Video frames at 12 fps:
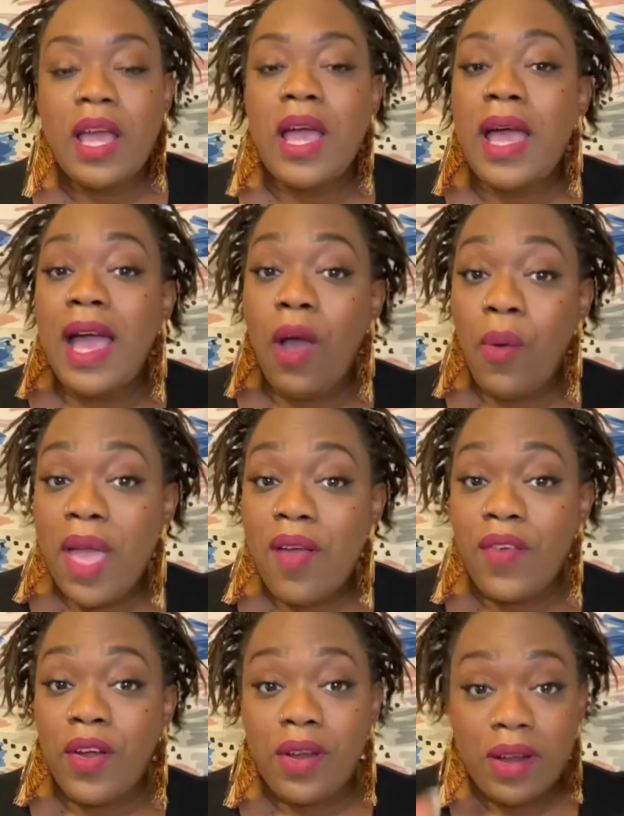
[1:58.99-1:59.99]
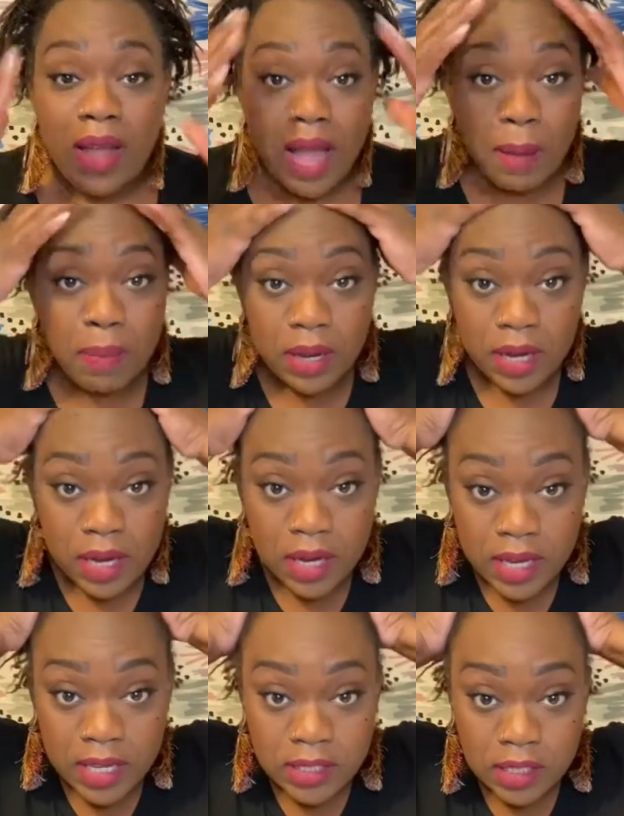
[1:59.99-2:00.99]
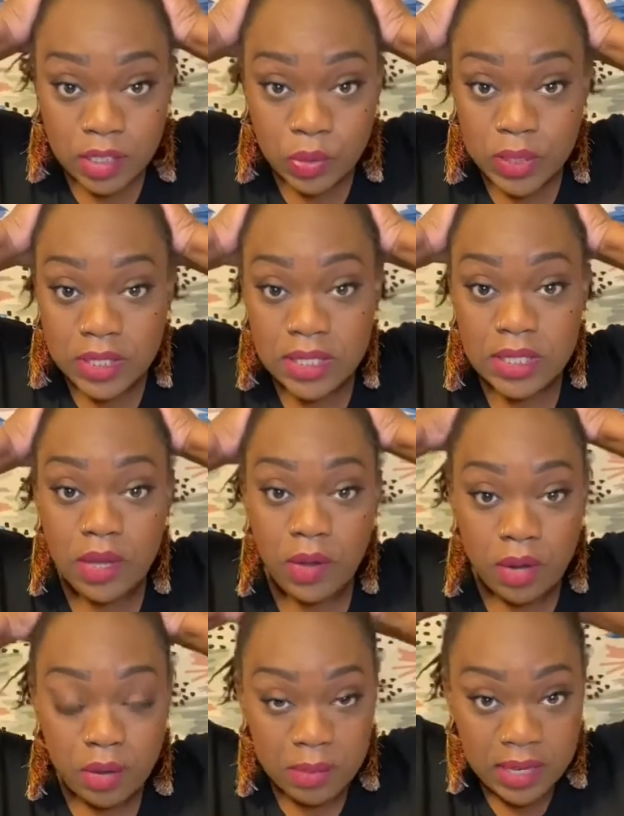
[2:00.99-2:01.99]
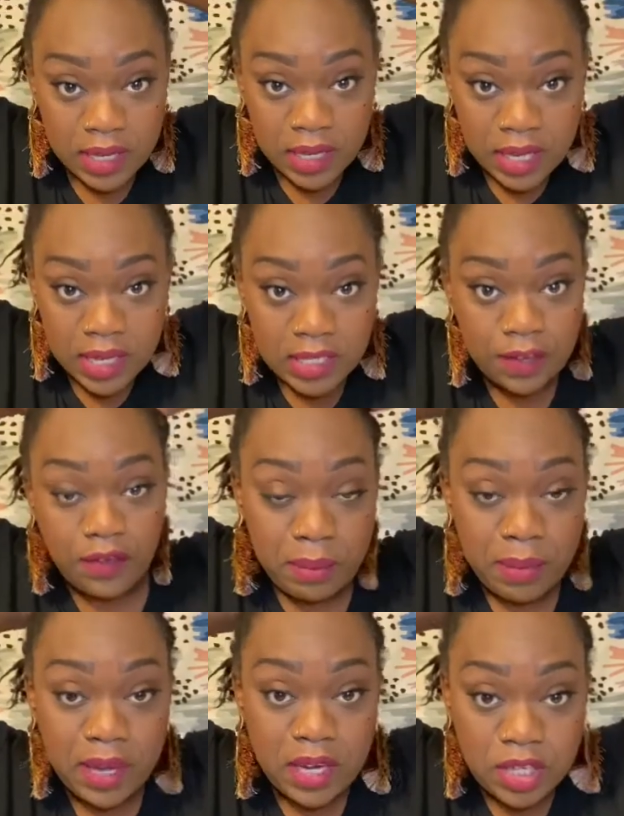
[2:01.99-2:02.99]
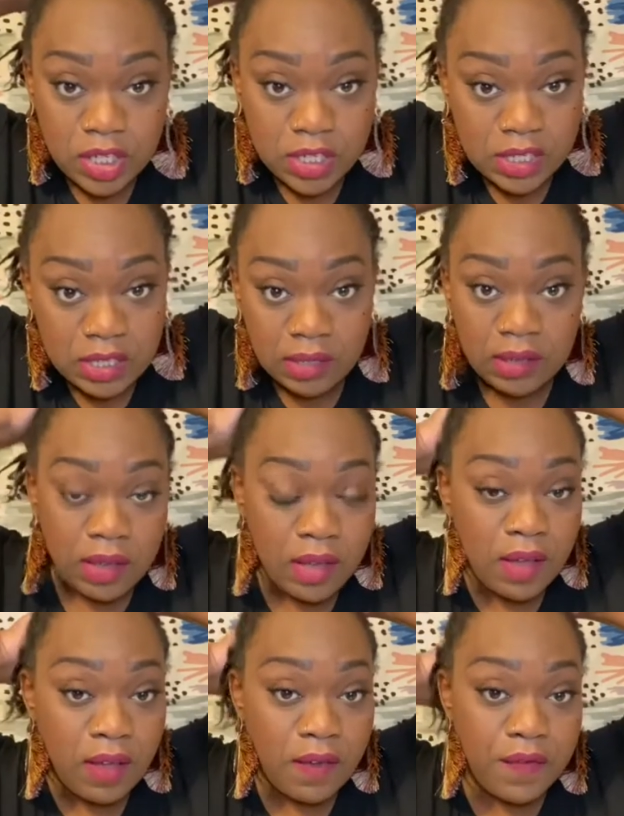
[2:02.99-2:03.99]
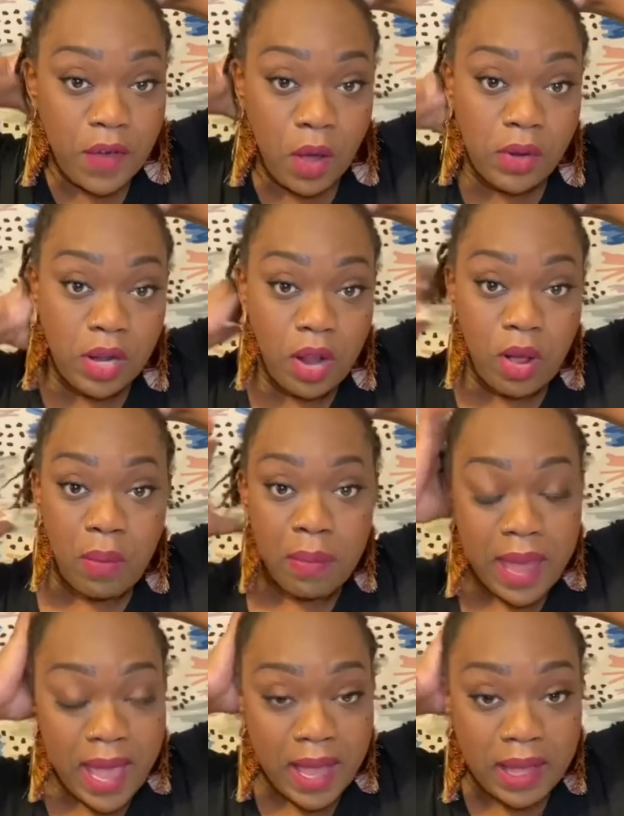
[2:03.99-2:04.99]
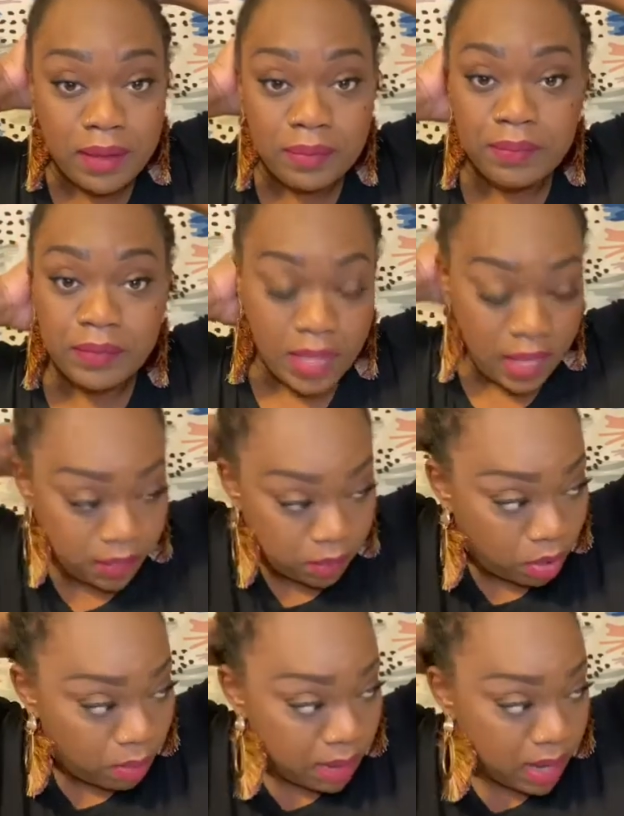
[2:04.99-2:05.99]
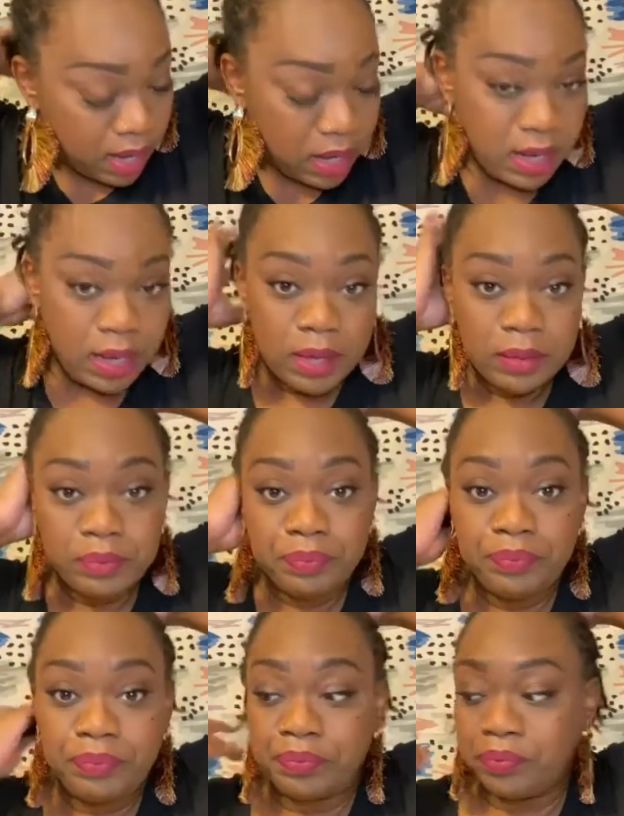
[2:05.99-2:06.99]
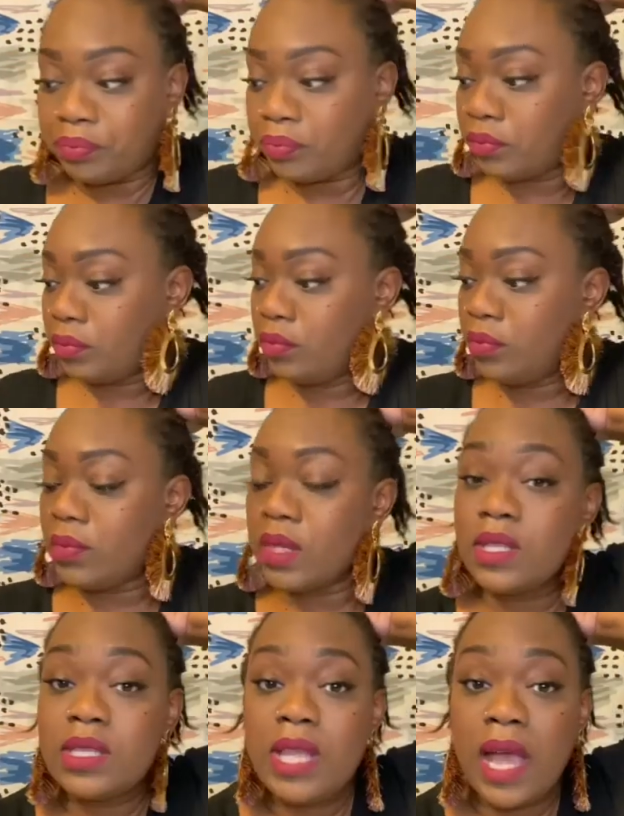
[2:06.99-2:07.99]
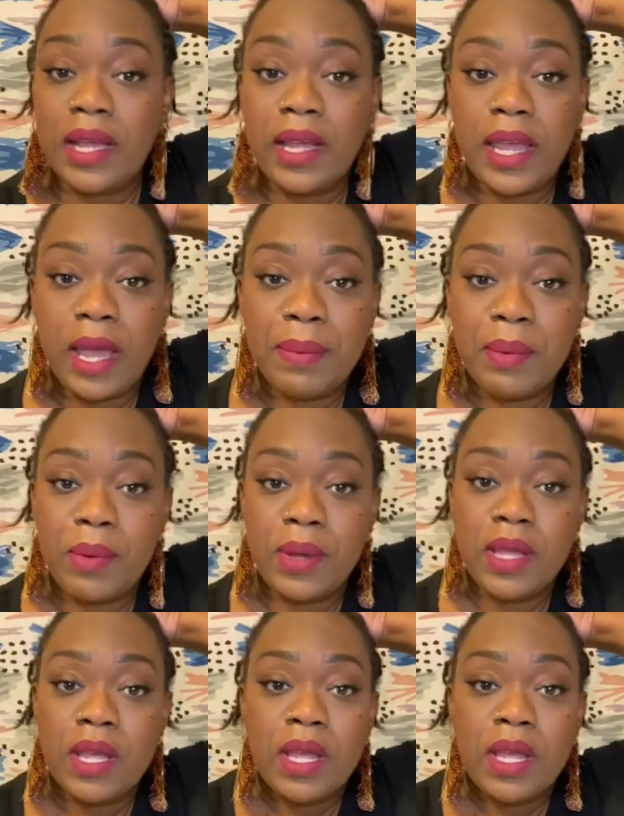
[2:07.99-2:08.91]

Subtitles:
However, I put it in these little twisties so it'll be easy for to just fold it on back and throw my stocking cap on.